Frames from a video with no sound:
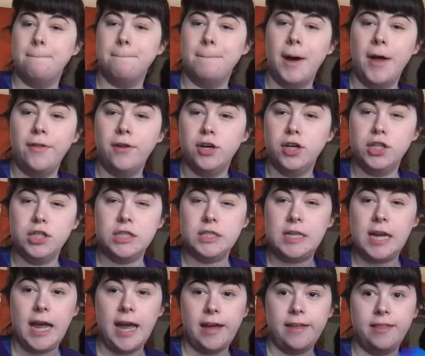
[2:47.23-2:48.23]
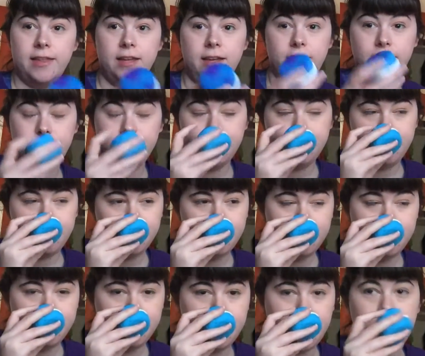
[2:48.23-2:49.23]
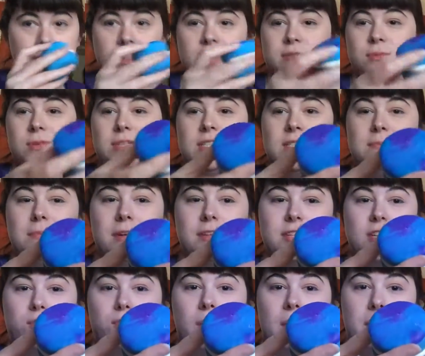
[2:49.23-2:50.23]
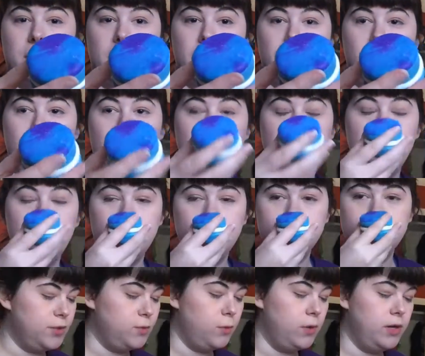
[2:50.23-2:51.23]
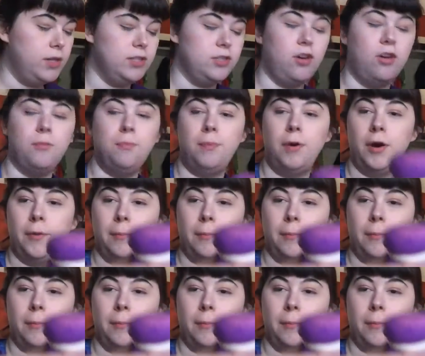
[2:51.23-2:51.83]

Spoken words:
Mother's Day, I think. This one smells like rub. This one is called